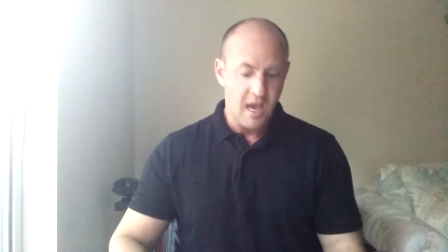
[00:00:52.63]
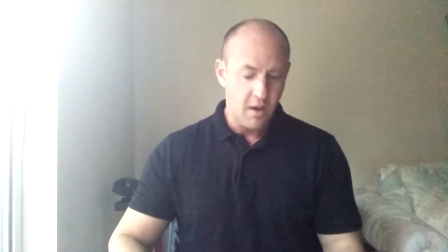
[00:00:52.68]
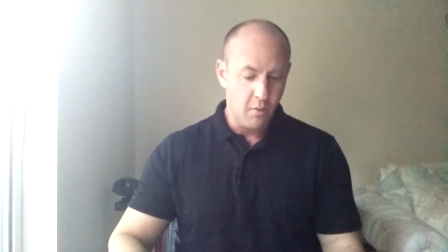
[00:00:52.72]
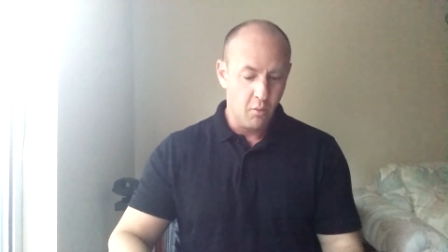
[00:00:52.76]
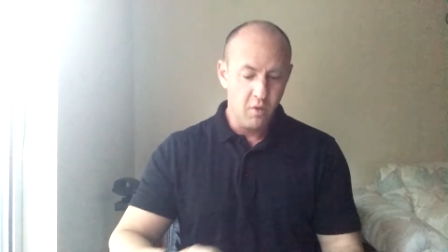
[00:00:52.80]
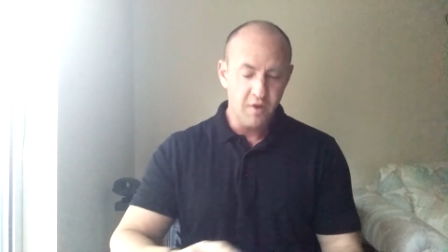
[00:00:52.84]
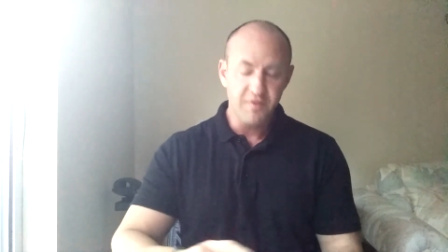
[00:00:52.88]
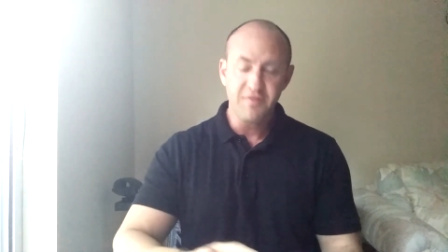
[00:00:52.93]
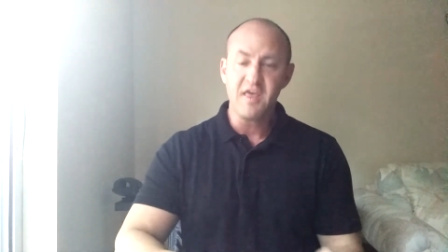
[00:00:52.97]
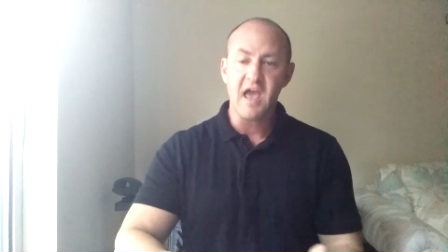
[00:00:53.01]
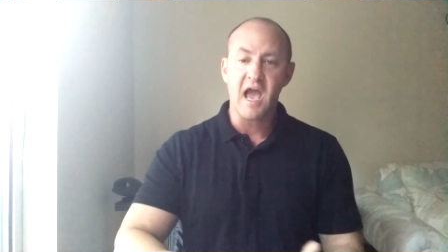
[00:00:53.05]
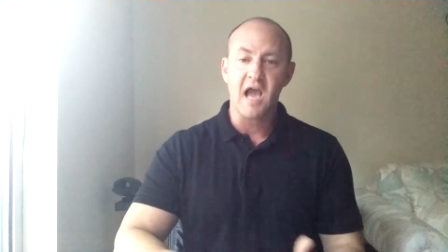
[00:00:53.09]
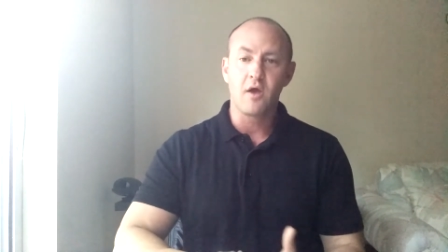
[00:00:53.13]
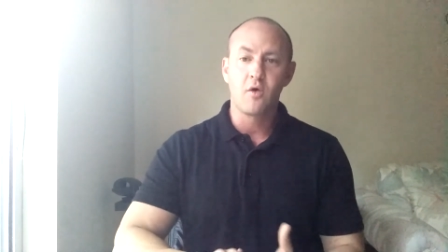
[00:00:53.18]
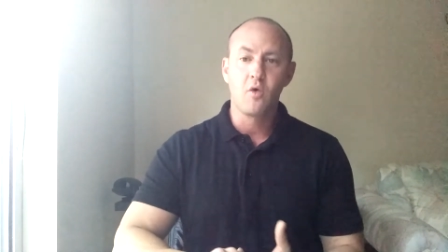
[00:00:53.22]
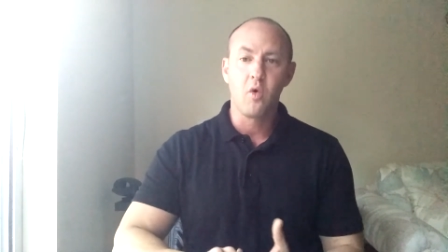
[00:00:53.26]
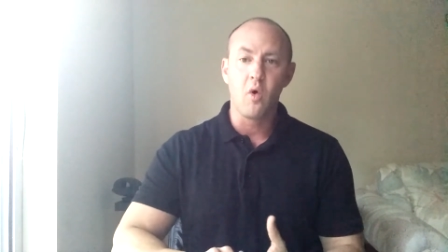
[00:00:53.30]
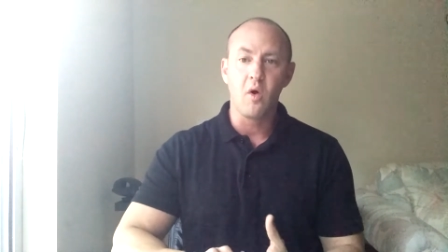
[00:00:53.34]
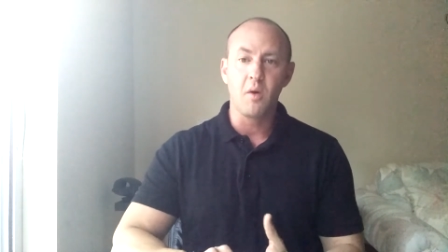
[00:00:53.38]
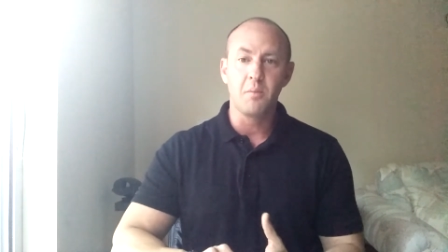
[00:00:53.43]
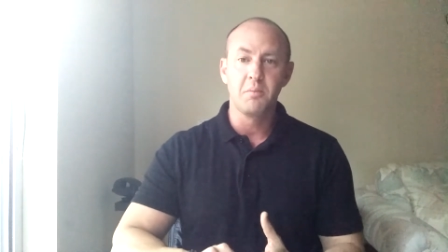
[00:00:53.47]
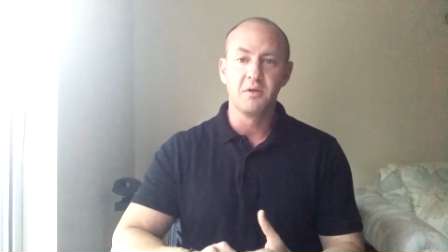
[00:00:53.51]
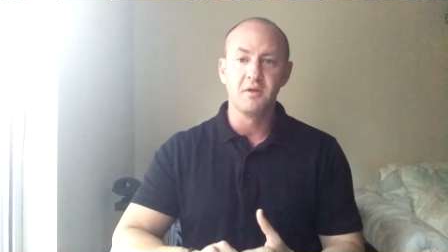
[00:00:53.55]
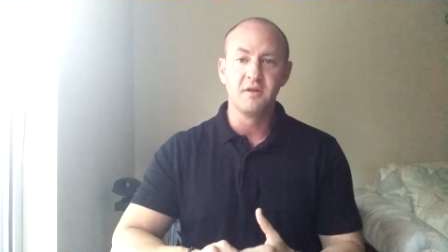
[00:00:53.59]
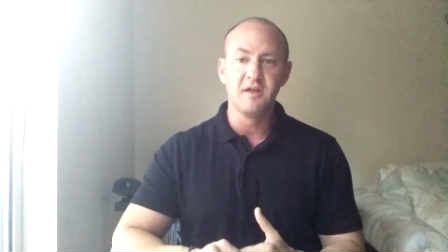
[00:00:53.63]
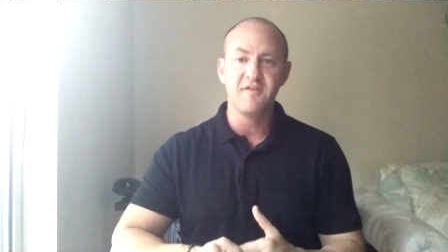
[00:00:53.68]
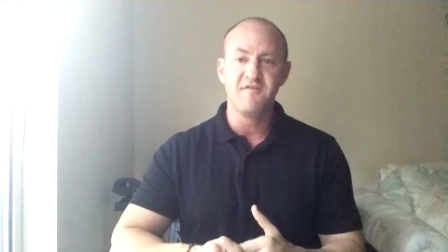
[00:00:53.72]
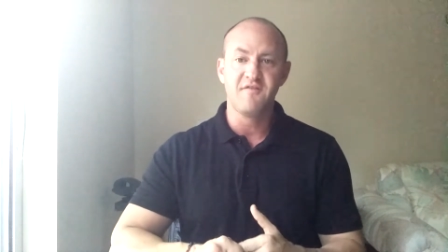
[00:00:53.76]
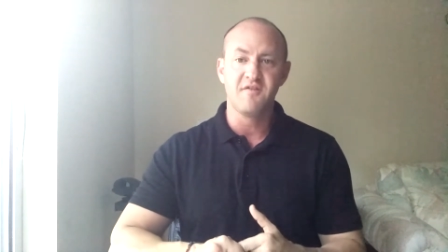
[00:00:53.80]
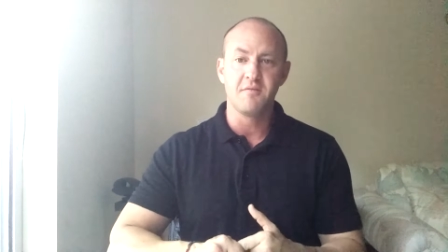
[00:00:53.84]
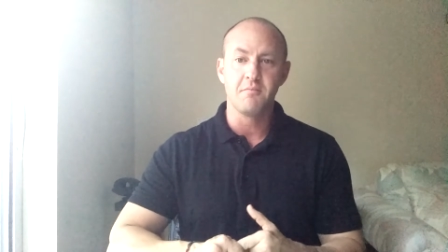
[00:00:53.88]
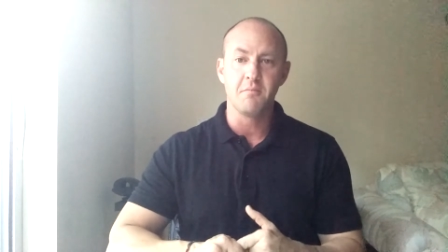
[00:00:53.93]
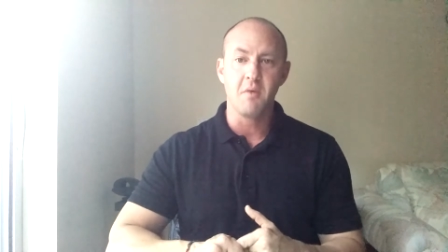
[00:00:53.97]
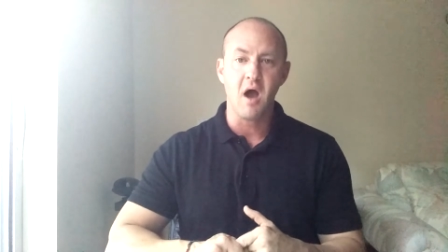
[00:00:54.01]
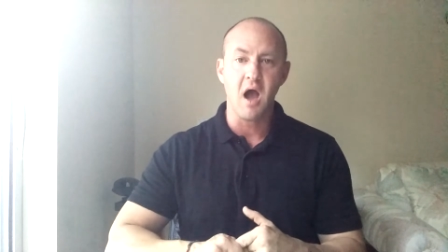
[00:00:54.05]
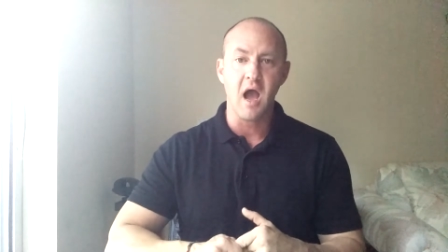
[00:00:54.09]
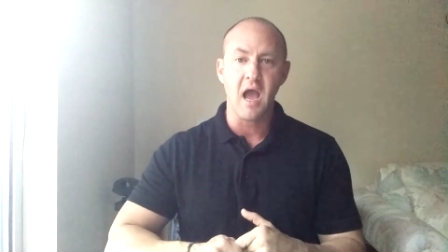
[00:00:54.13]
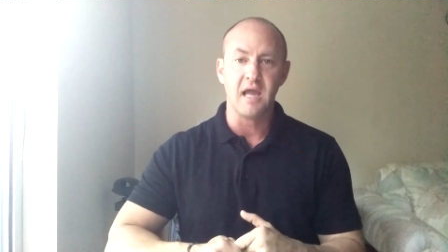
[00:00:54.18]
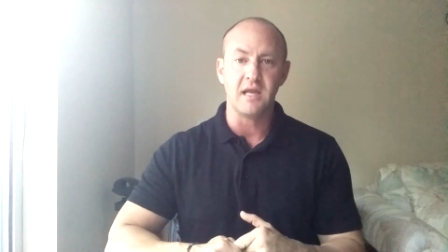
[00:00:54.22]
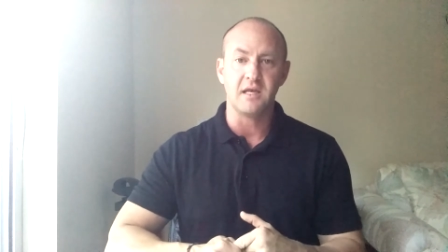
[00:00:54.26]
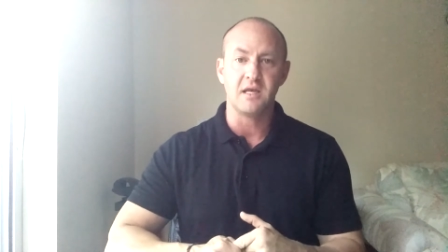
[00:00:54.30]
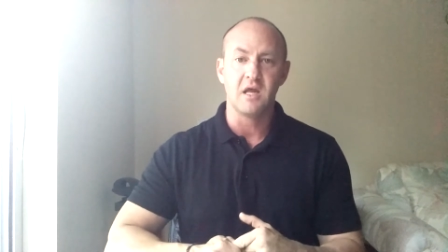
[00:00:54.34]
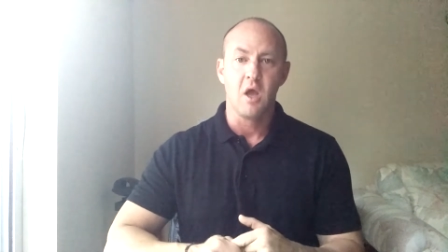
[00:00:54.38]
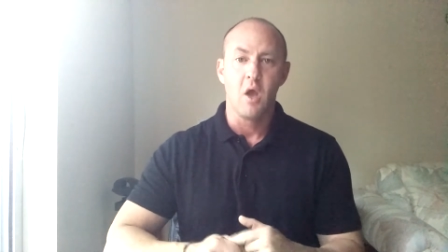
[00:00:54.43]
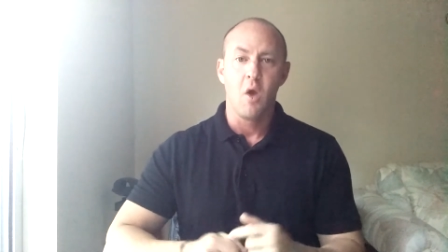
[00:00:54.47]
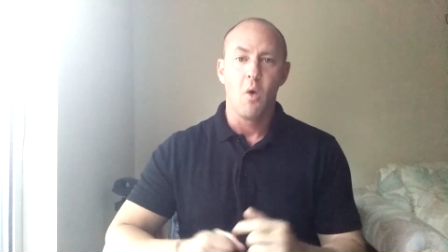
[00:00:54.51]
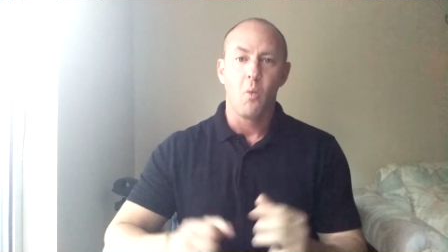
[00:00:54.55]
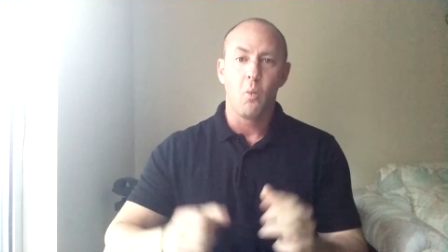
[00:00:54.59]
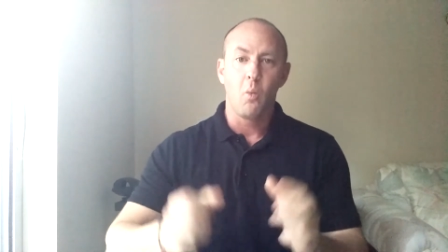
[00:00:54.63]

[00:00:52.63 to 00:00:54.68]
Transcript: And with that core belief in mind,